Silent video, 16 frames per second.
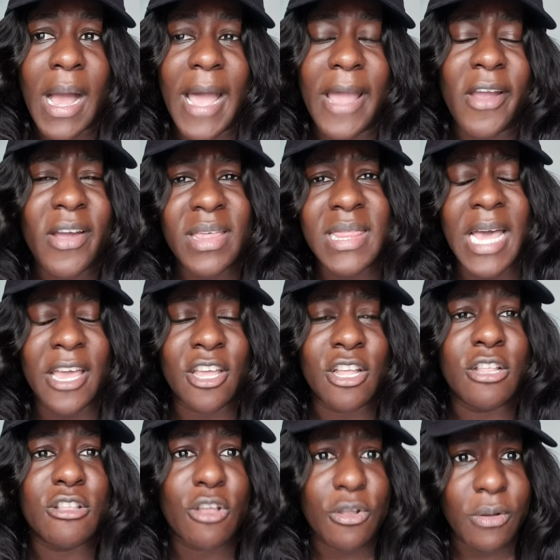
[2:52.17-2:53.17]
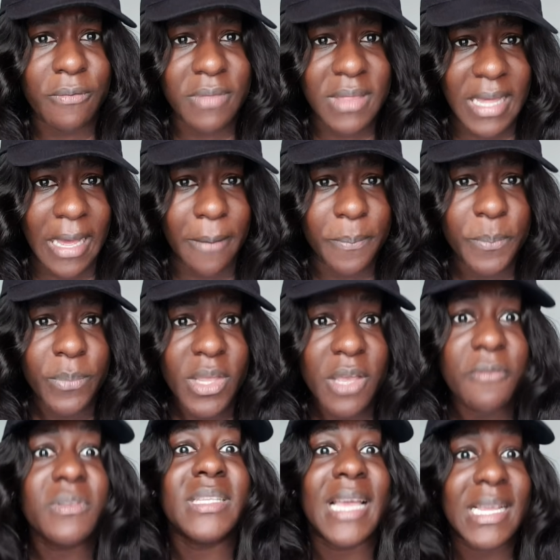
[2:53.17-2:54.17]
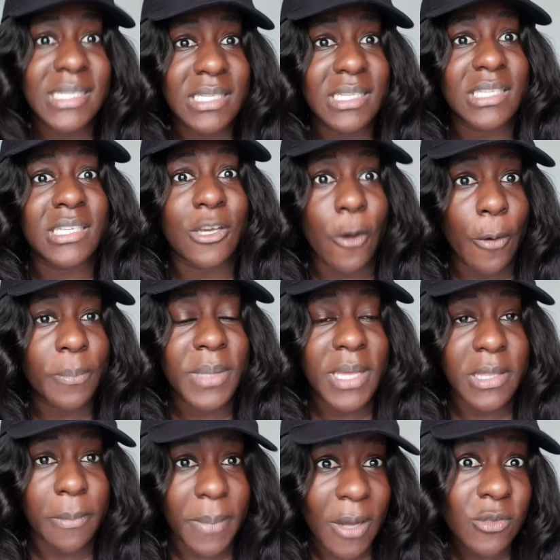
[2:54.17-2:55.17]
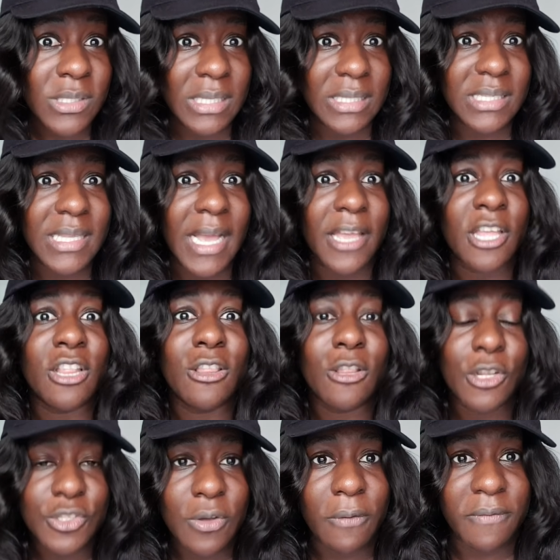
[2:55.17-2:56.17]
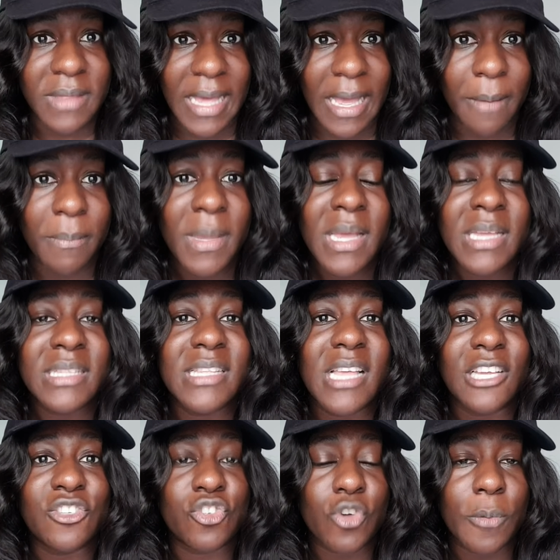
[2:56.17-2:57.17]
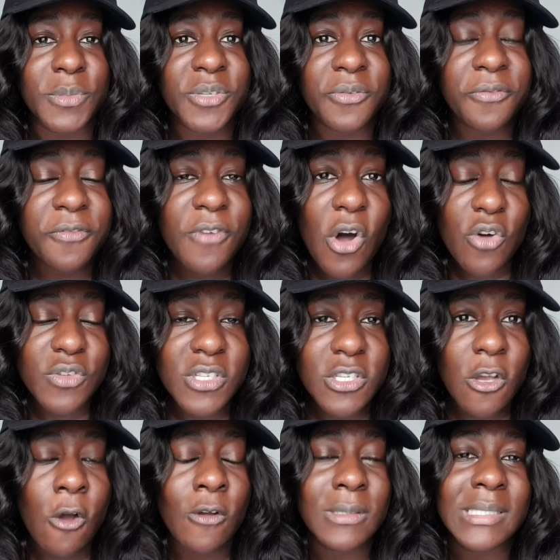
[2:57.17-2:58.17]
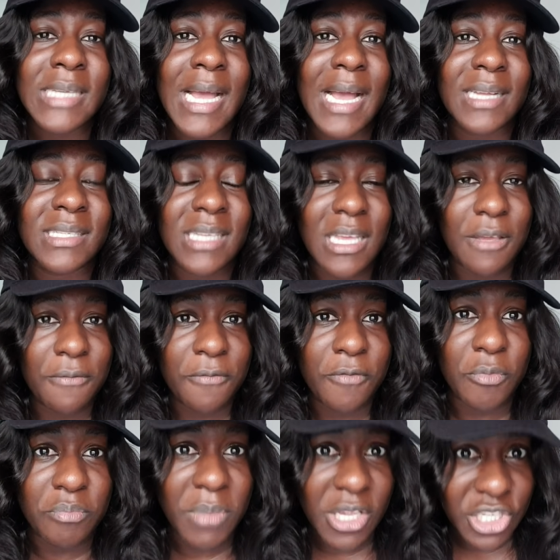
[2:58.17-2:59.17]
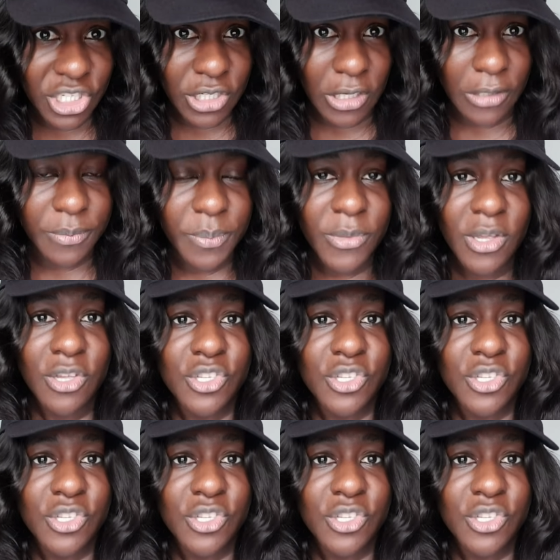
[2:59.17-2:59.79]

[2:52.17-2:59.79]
I heard that a lot of them, even the NCDC complained about it, that a lot of them, they dropped false contact information.